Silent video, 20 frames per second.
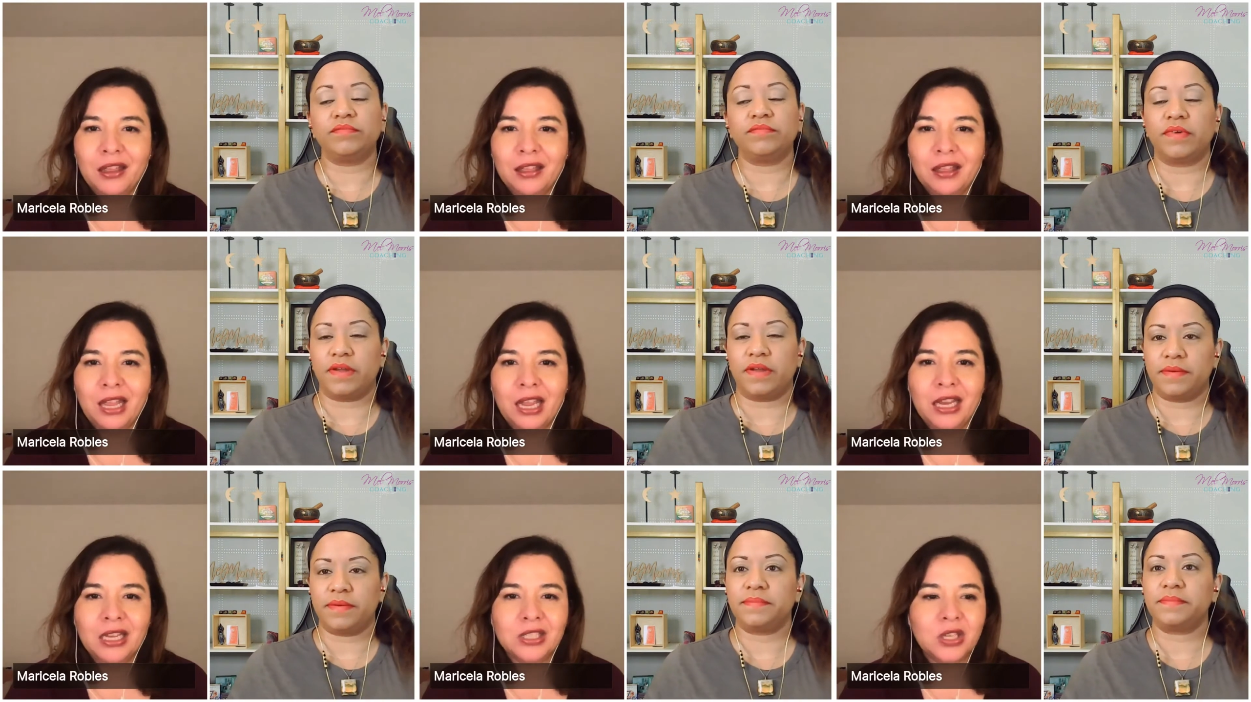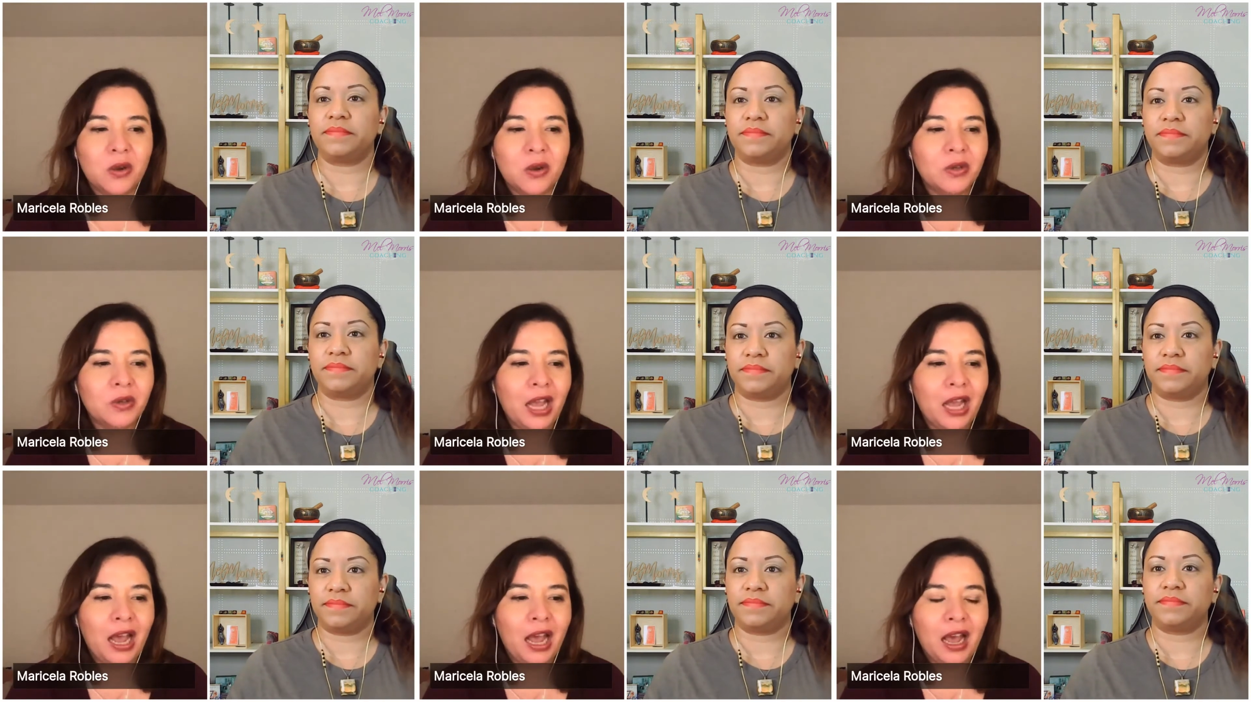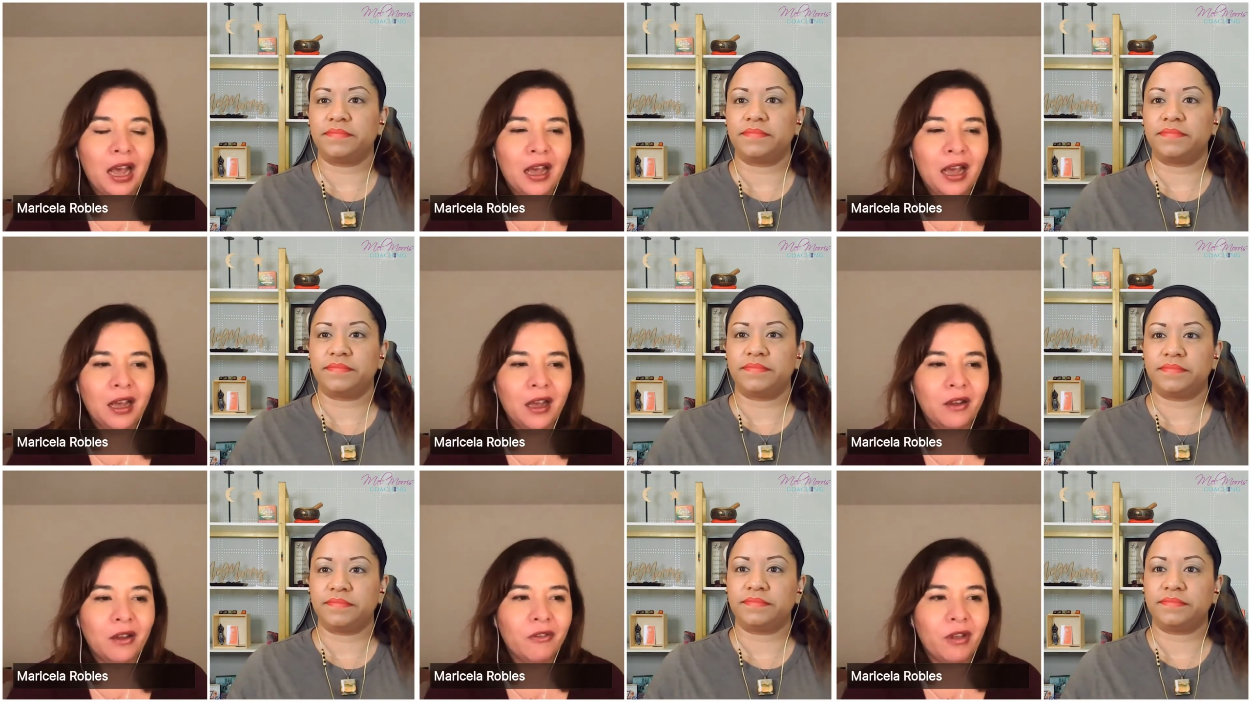Speaker 1: they don't
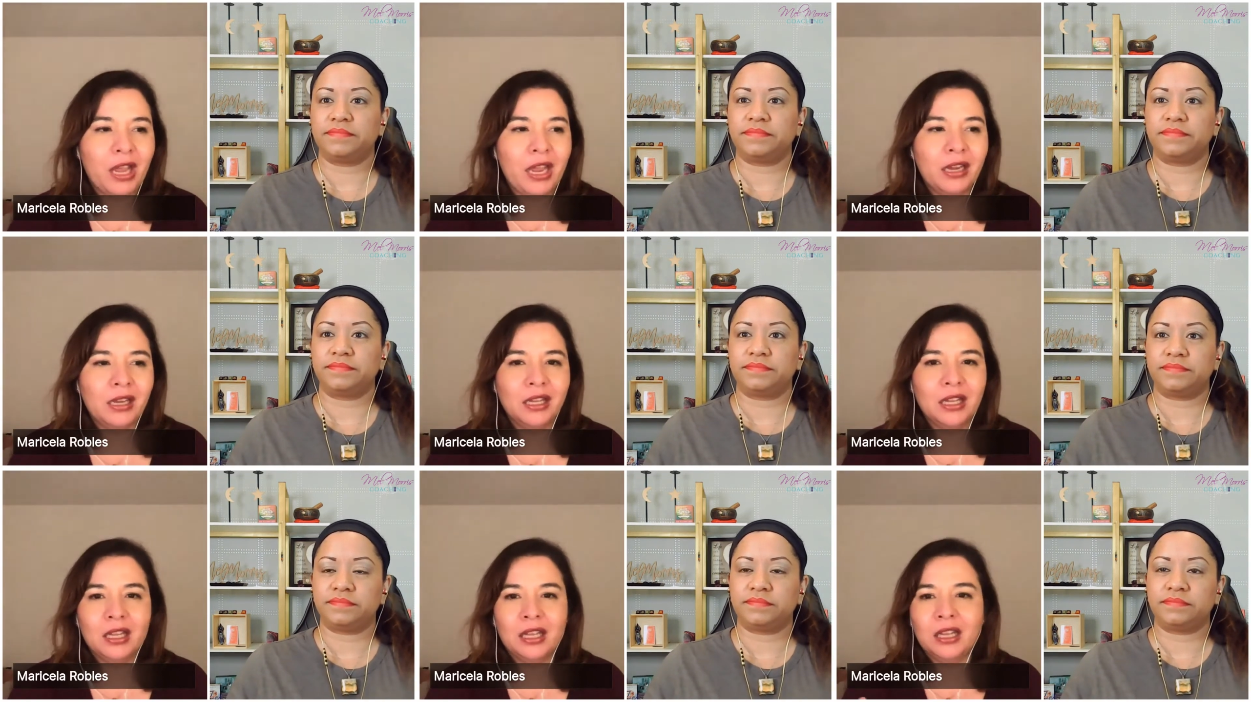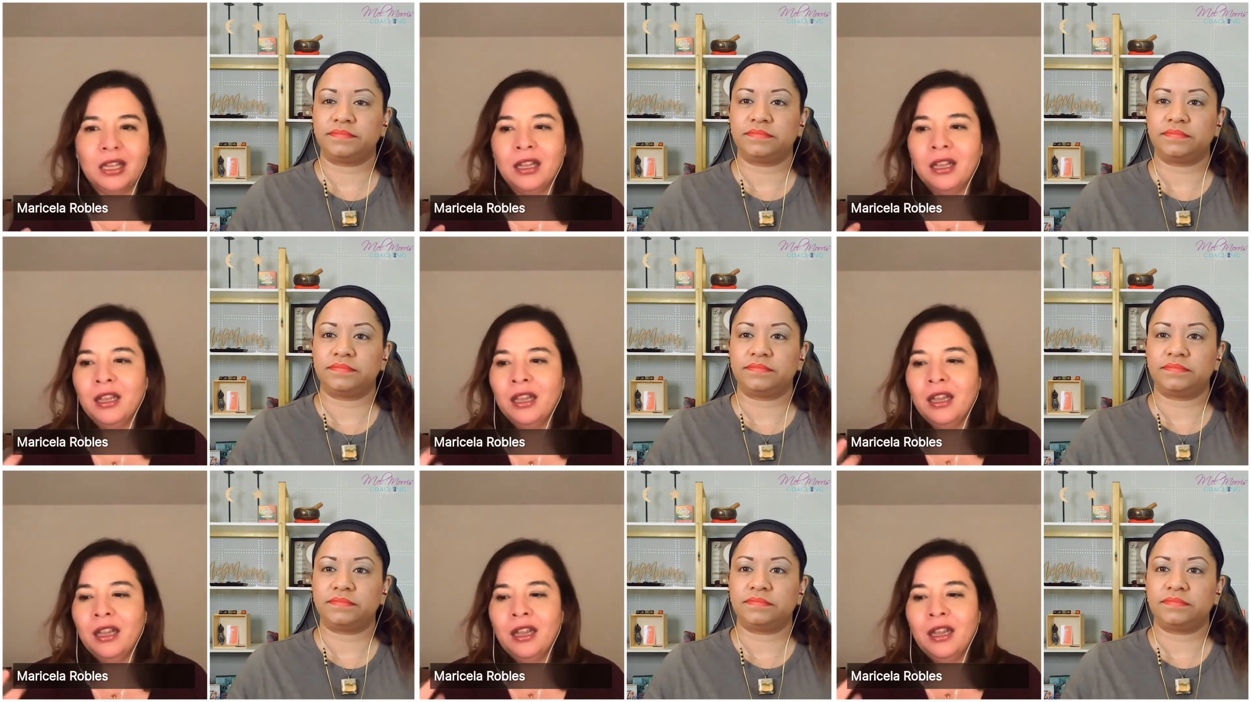have any